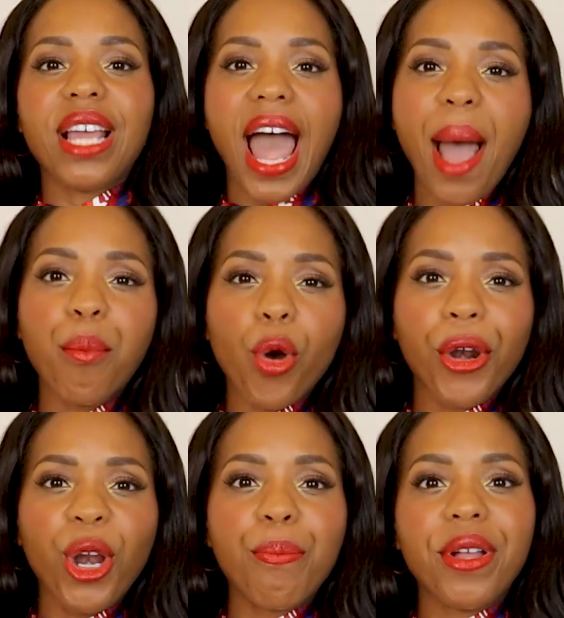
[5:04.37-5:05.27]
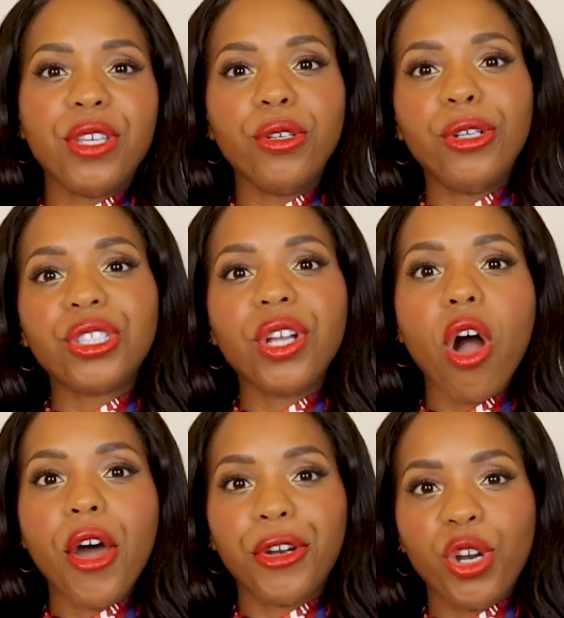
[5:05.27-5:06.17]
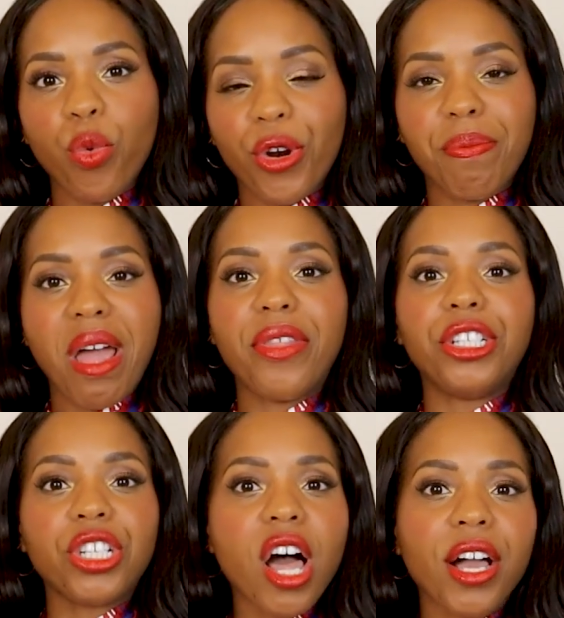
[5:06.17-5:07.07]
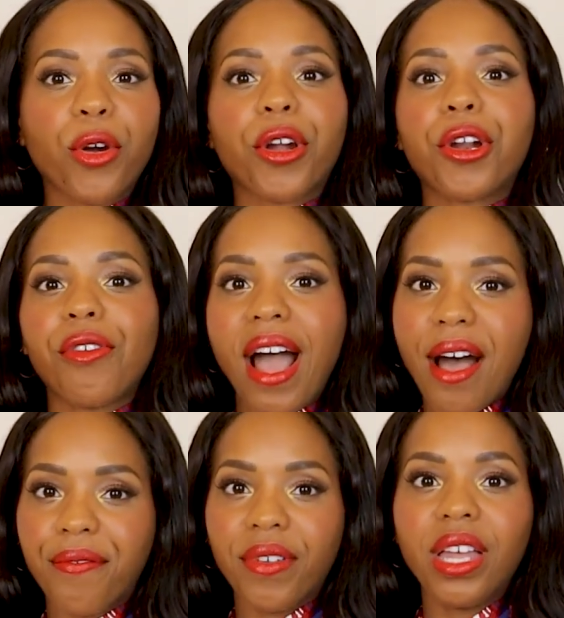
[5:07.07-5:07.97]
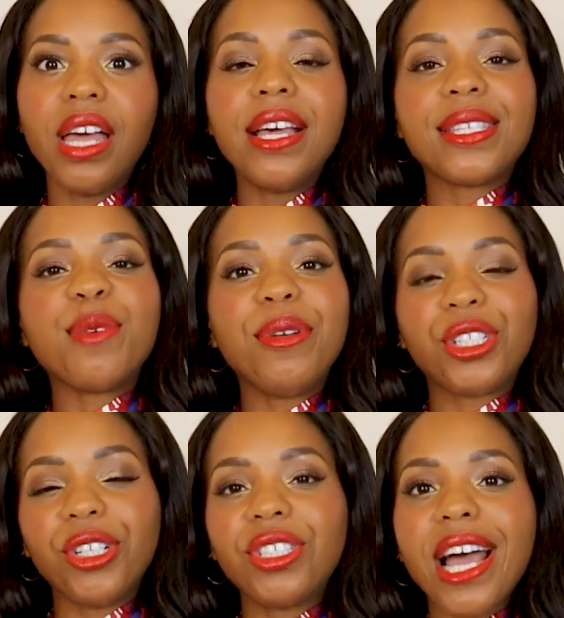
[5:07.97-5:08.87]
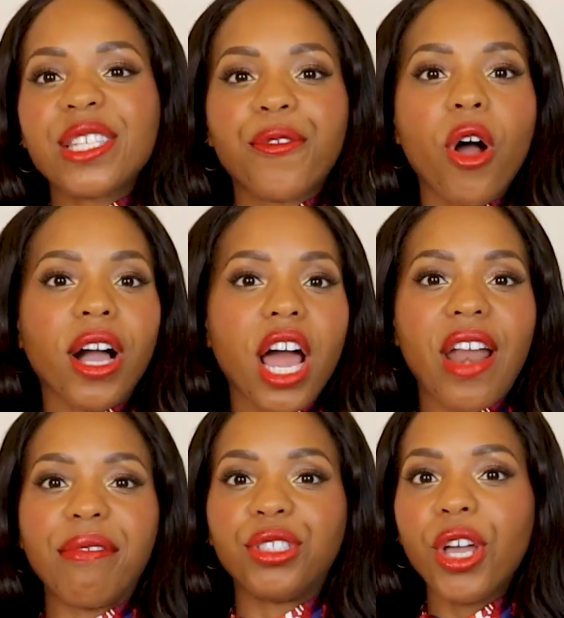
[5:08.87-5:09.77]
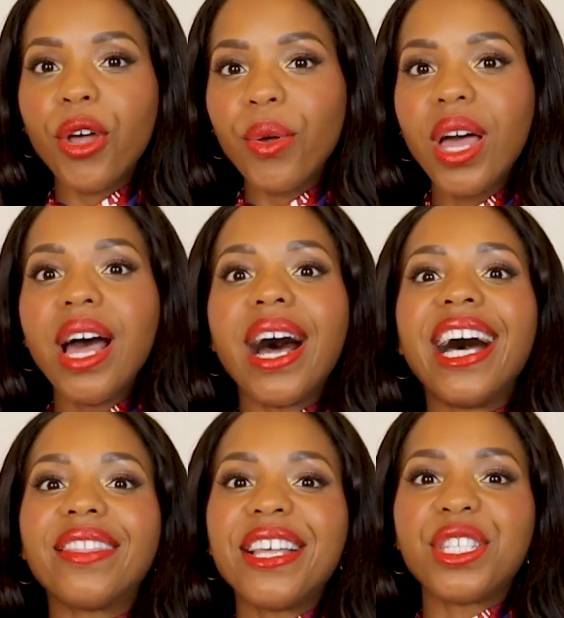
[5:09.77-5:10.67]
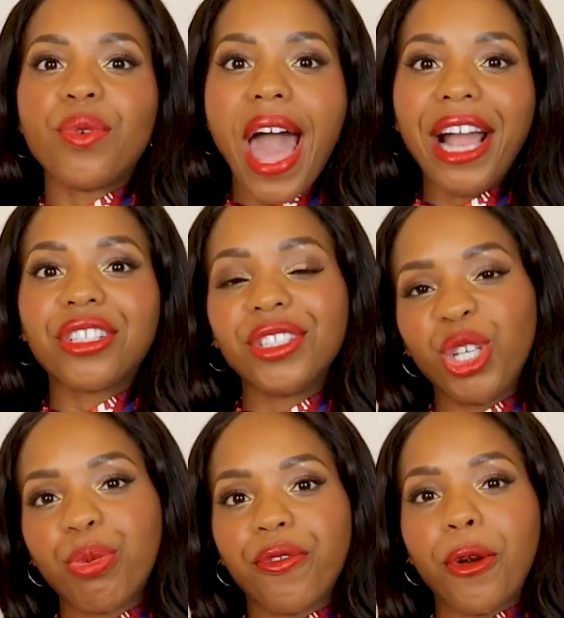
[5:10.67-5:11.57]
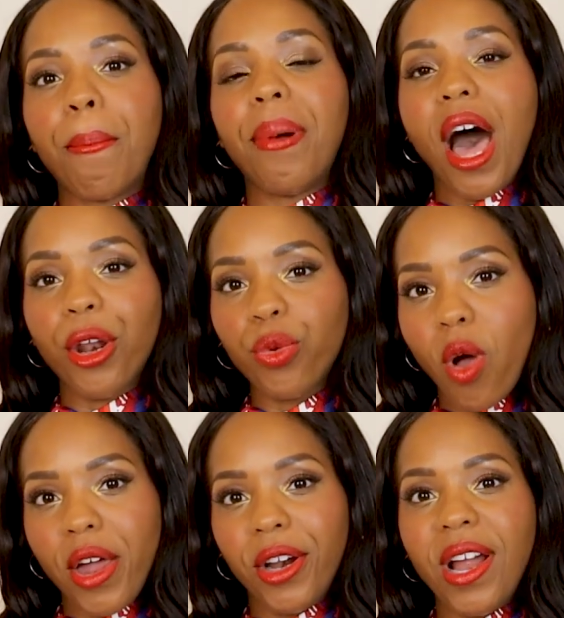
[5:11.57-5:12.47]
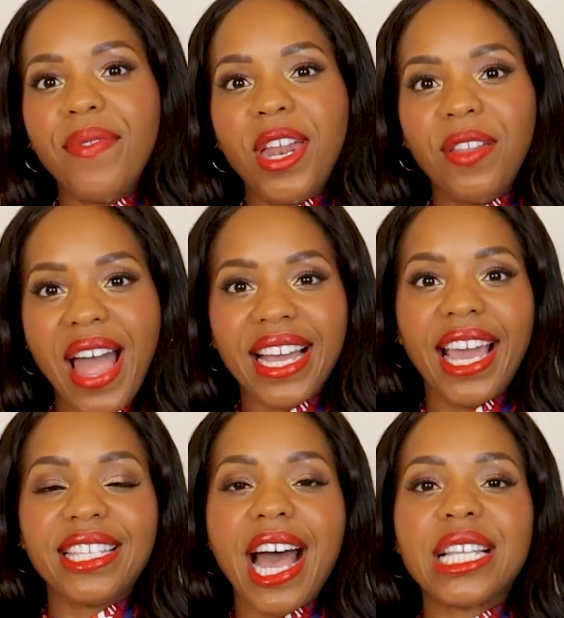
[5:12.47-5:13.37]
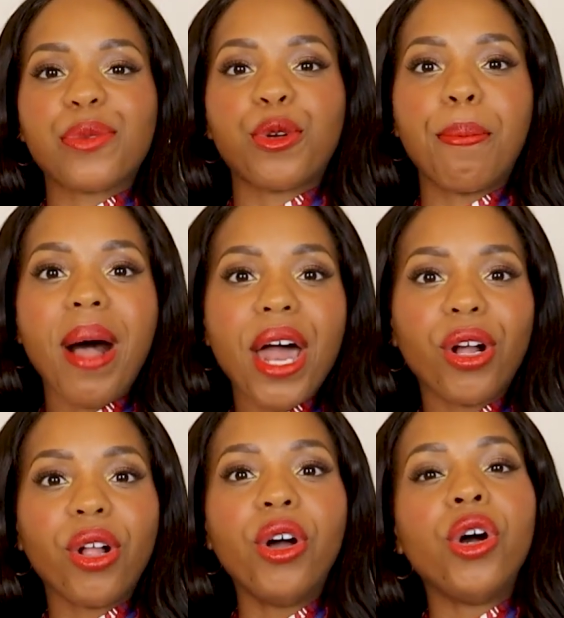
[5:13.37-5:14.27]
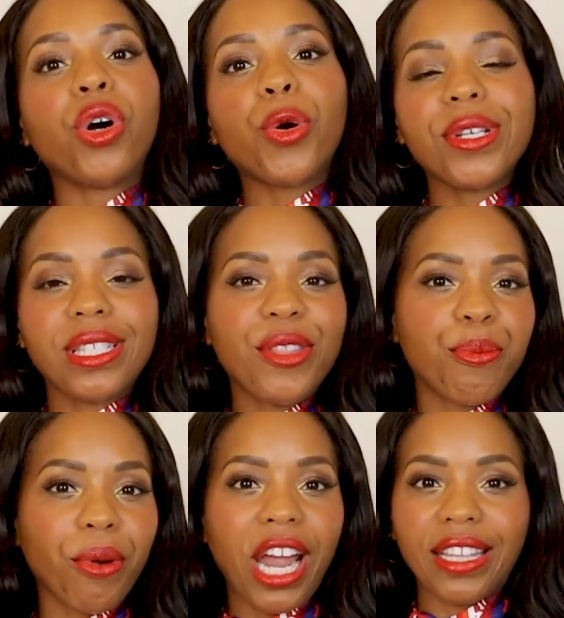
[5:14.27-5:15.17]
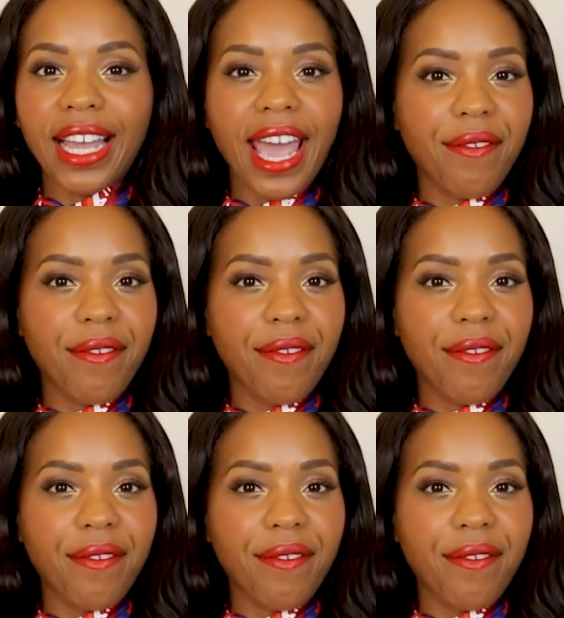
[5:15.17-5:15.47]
tap water, but you usually order your water by the jug or carafe. So be sure to ask for un carafe d'eau, unless you actually do prefer bottled water, and then in that case ask for a bottle or say the brand like